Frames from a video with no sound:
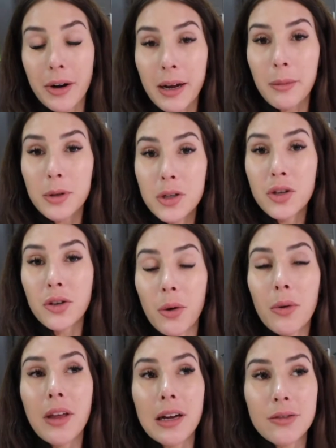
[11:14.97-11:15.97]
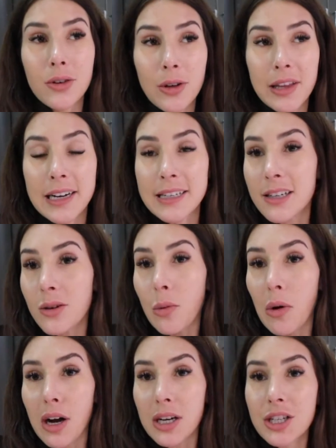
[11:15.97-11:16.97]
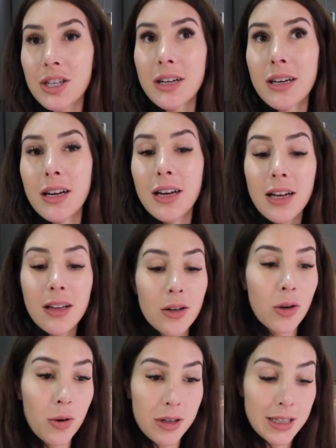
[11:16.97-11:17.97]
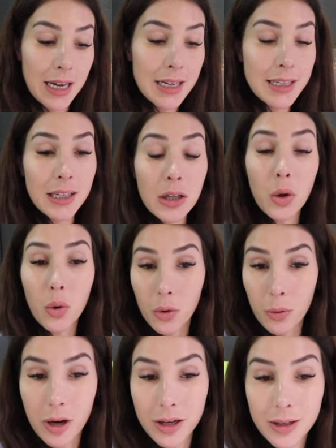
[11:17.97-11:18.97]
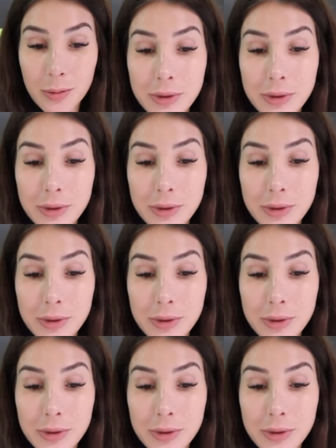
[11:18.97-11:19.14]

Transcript: I'm so thankful that I didn't wash the corset in cold water,